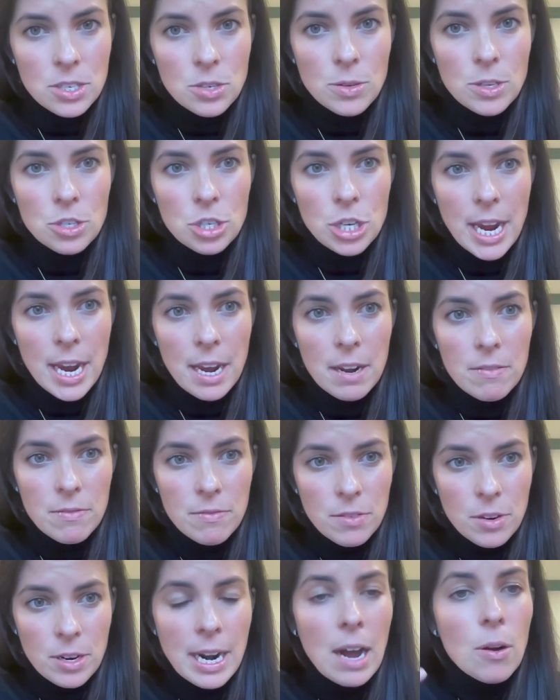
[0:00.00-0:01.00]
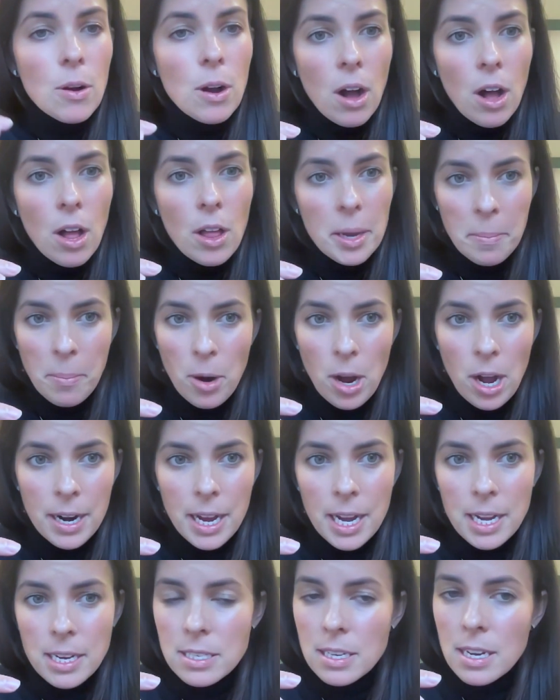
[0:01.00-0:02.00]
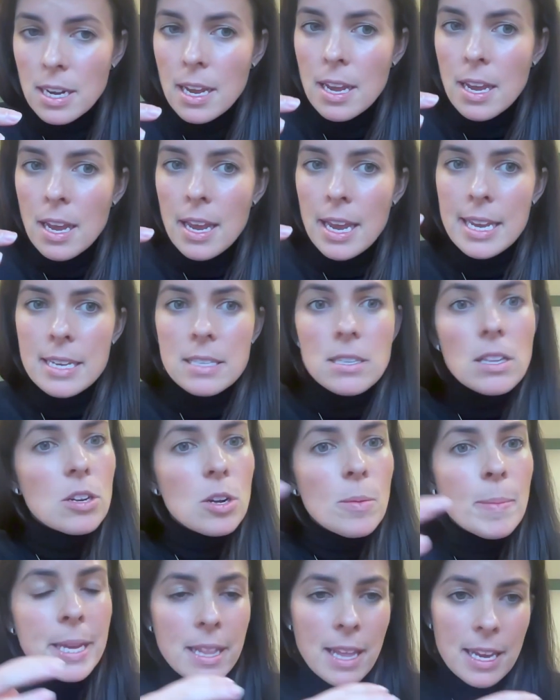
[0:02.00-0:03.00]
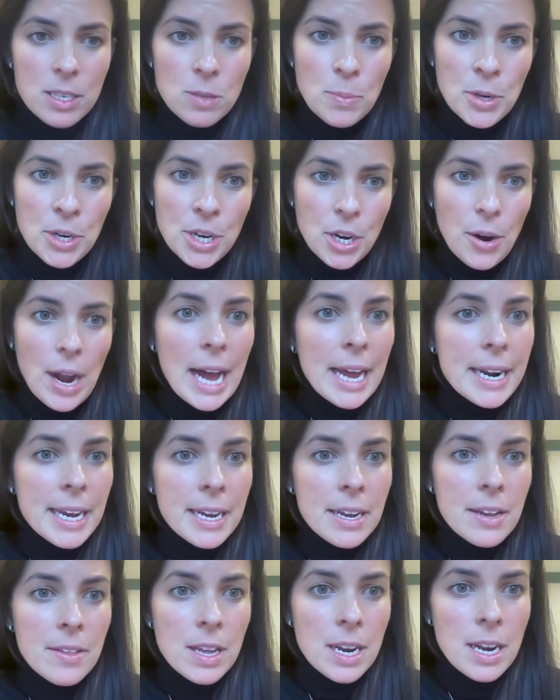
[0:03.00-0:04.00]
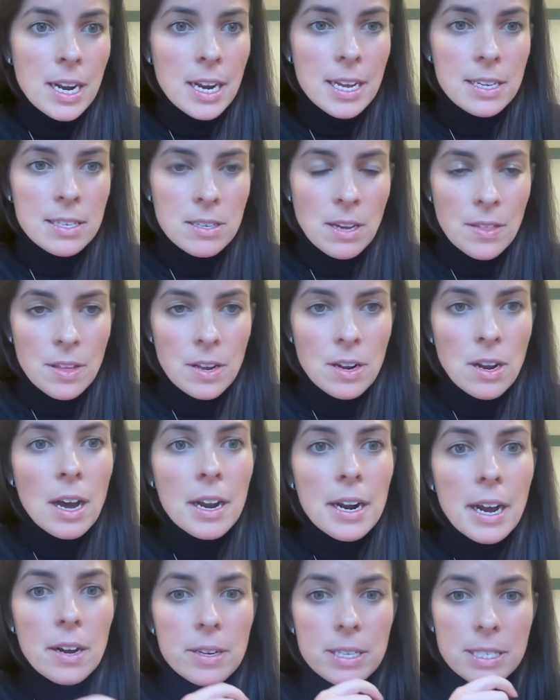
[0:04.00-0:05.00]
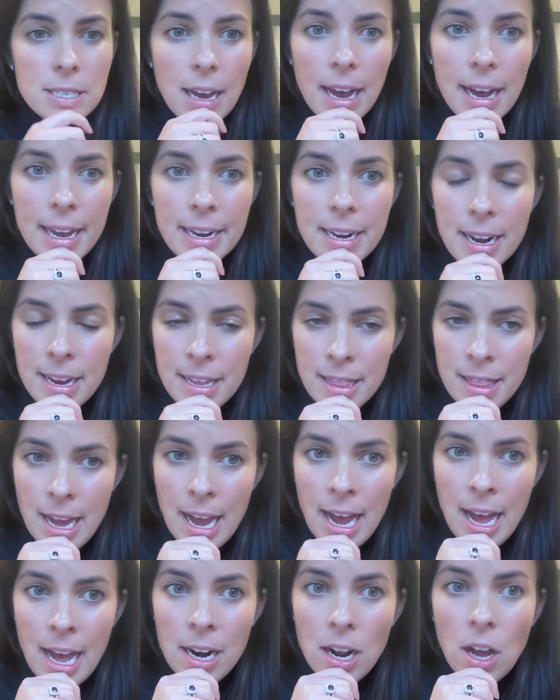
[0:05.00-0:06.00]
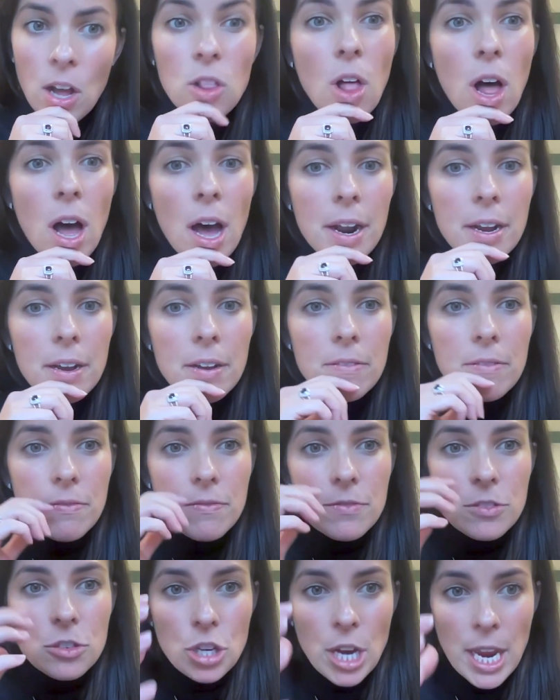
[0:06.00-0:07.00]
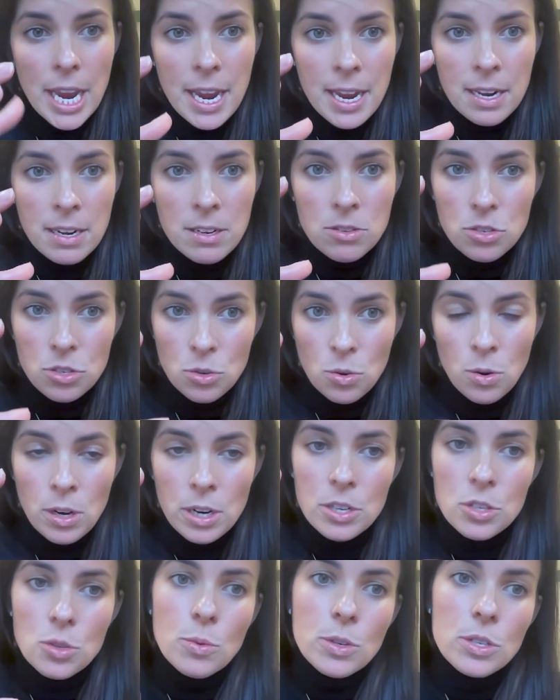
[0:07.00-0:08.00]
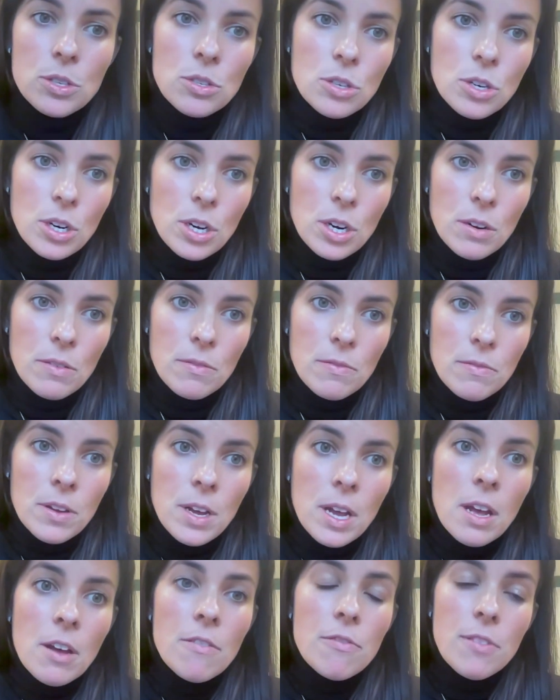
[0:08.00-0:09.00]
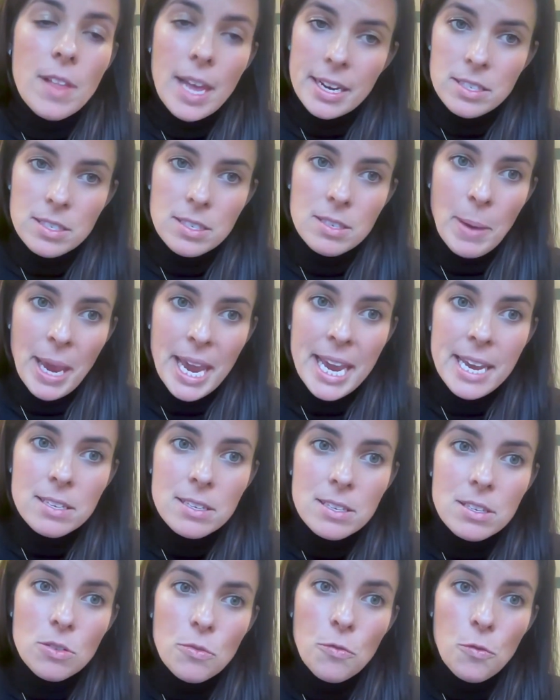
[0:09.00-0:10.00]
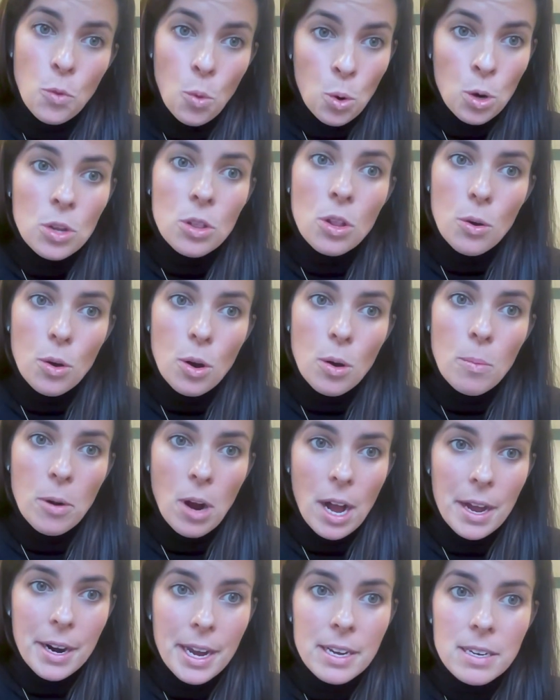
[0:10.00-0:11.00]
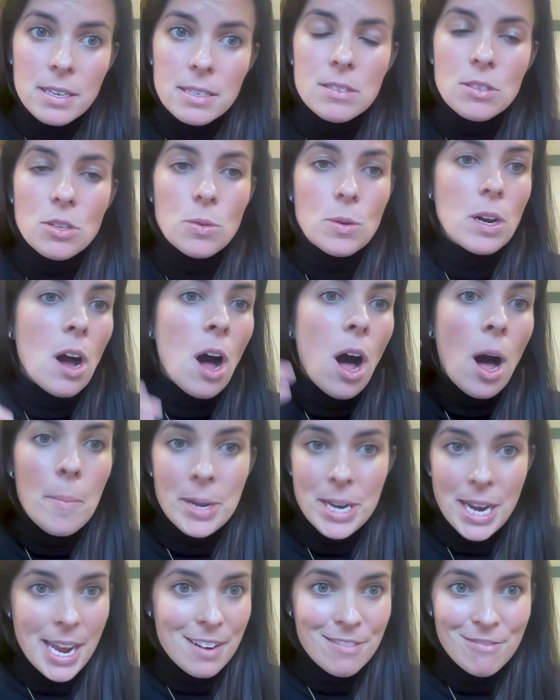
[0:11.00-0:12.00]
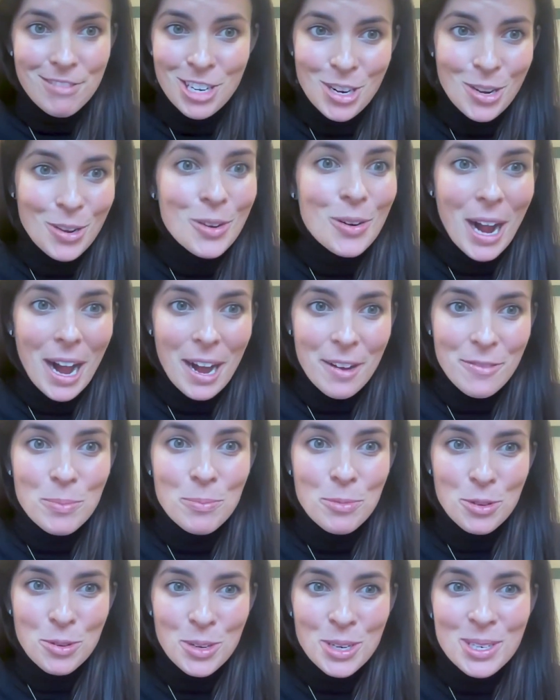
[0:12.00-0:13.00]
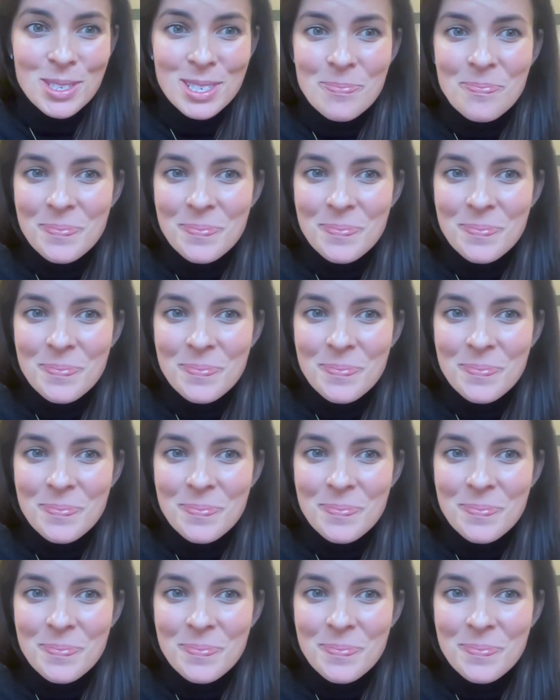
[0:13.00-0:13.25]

a chain for an alcoholic product is a little bit less bureaucratic than it is on the non-alc side, in that a lot of chain stores reserve flex space for local products to accommodate, craft brewers.